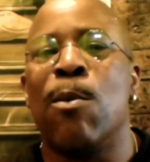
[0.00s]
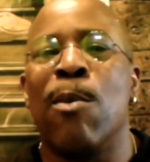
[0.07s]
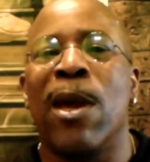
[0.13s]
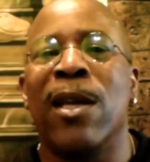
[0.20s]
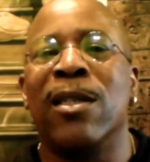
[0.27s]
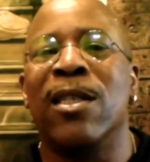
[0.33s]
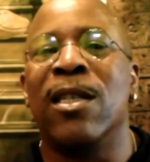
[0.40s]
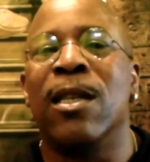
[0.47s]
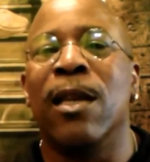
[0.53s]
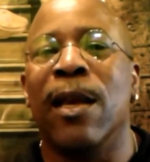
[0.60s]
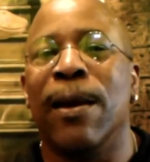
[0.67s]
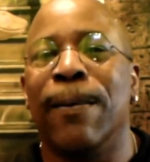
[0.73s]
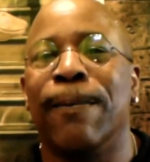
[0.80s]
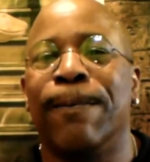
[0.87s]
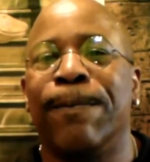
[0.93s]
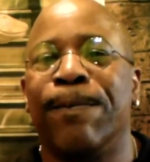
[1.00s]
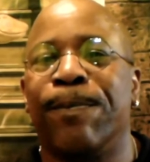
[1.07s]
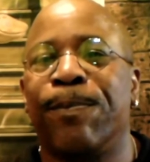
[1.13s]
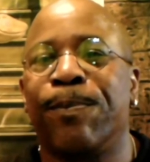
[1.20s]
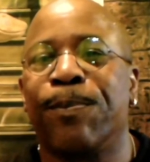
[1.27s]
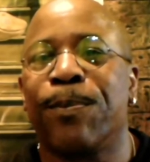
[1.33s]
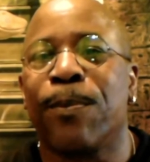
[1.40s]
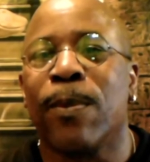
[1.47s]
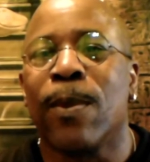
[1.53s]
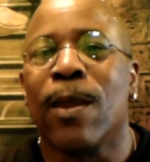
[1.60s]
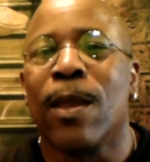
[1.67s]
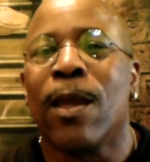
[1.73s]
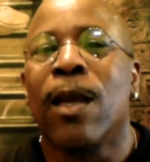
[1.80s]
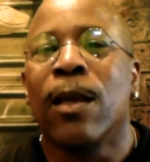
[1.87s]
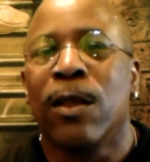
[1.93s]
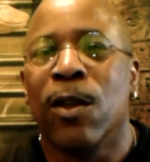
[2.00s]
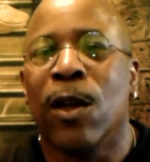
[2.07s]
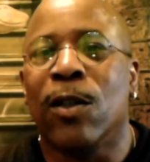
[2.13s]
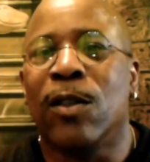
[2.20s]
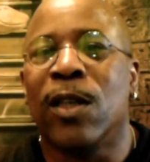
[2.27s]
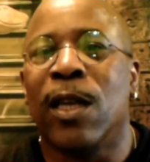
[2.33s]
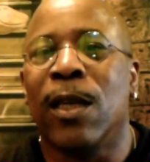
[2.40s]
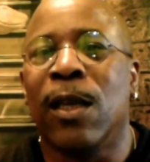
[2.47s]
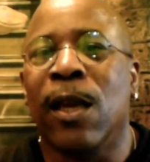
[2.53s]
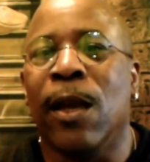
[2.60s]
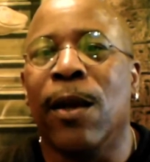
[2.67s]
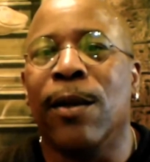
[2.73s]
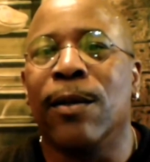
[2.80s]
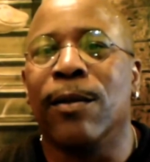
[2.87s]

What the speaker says: Amazing Them. Y'all take care.